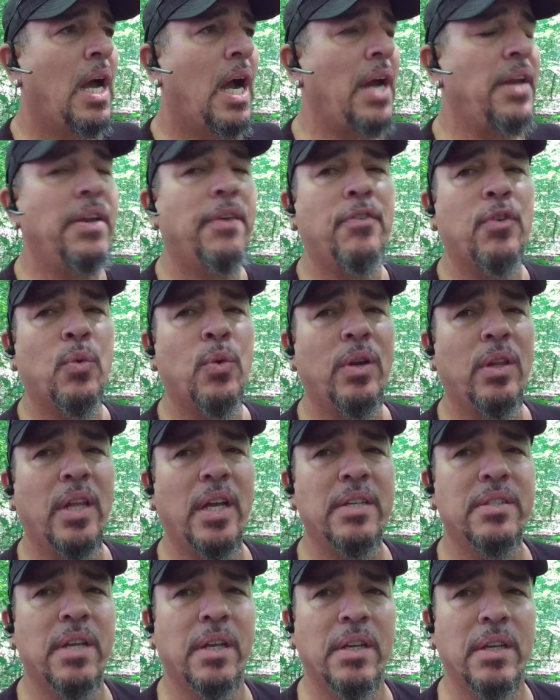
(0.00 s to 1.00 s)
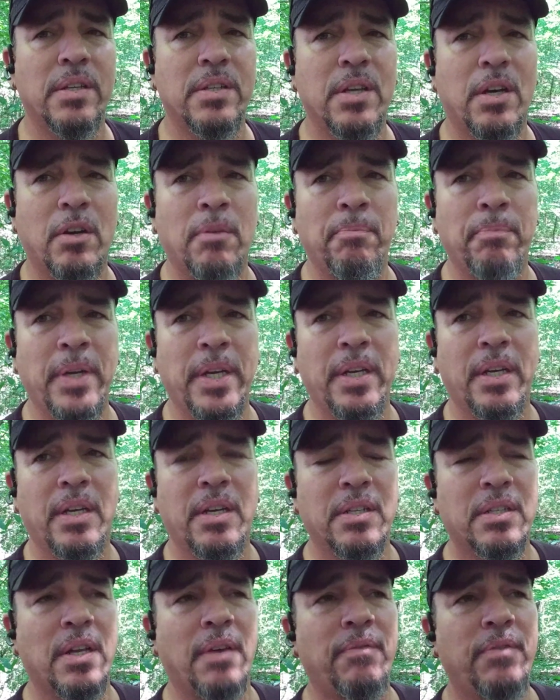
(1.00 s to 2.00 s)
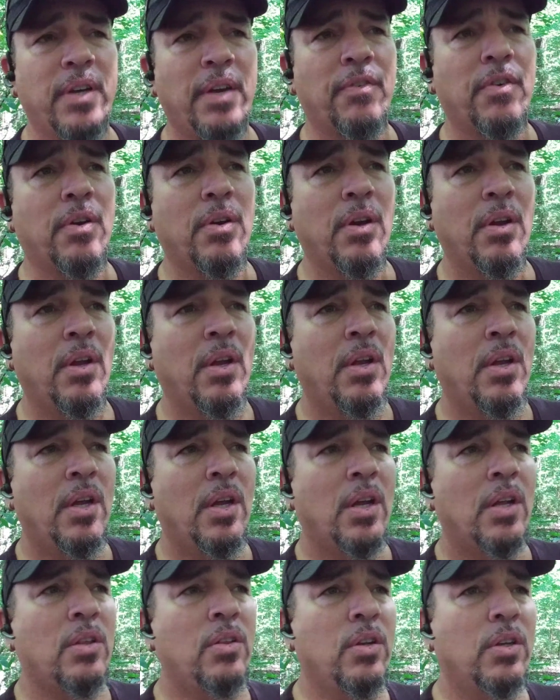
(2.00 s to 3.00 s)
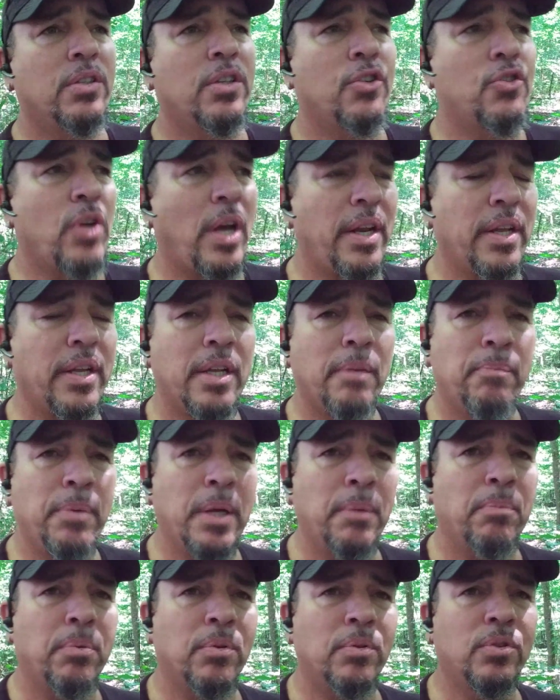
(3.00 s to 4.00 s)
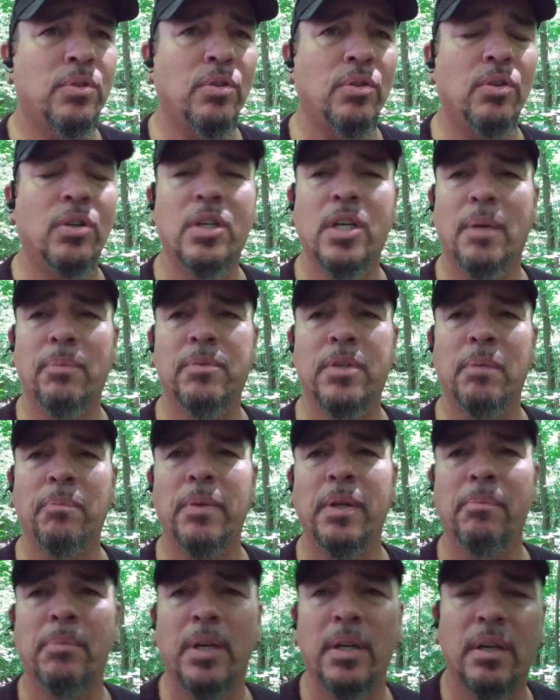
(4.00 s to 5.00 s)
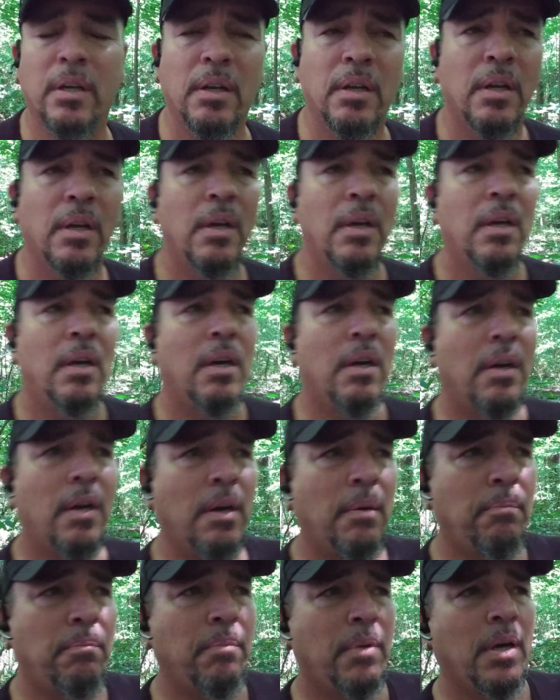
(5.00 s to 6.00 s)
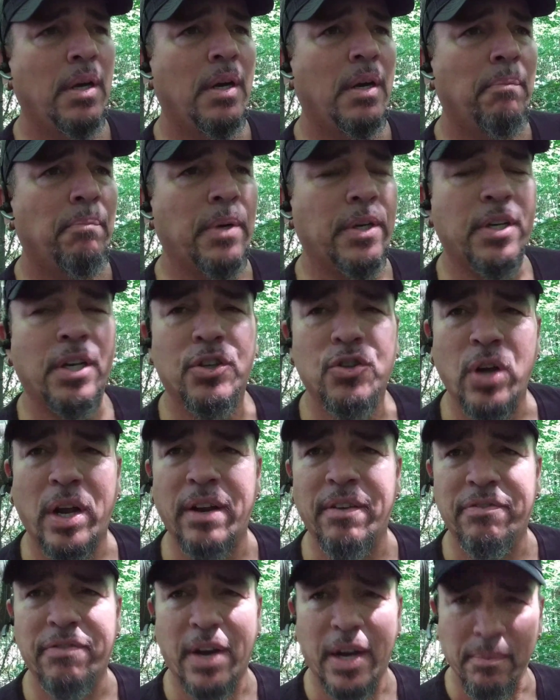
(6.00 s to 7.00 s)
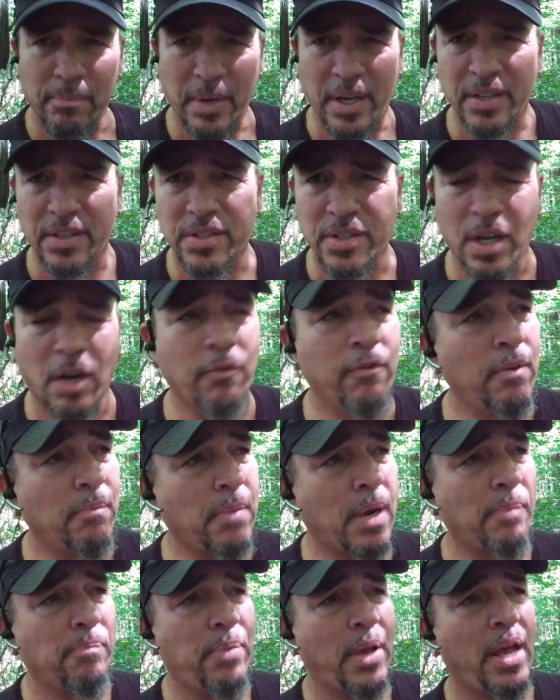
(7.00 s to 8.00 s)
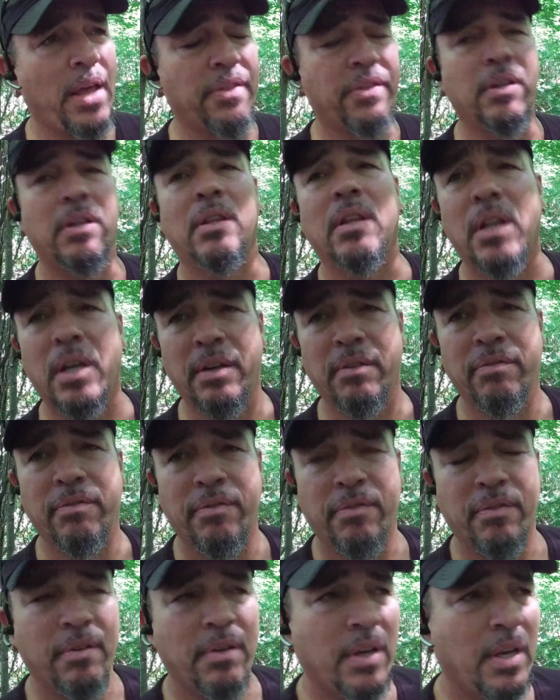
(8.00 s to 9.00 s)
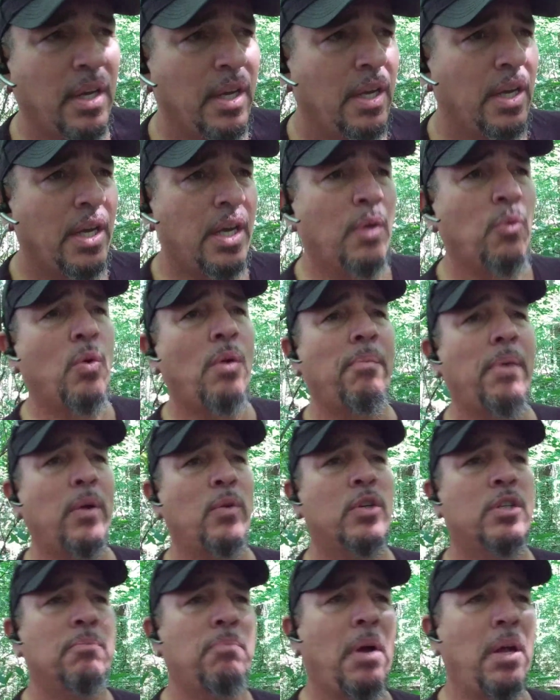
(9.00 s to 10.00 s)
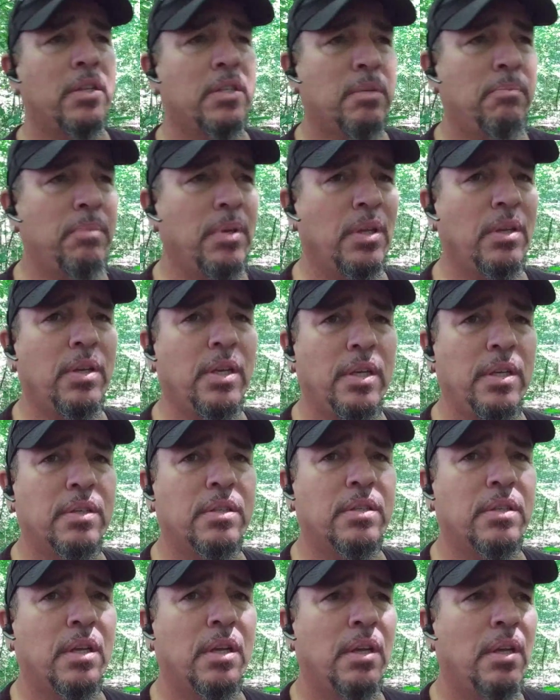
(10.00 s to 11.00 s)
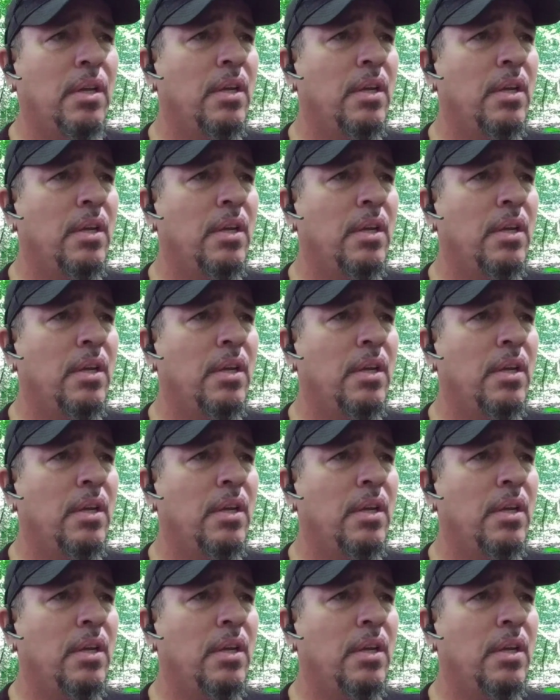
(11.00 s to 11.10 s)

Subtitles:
I never realized, I guess, how many, because I've never looked to try to get people to look up to me, but to try to find myself and my path in life and what my responsibility is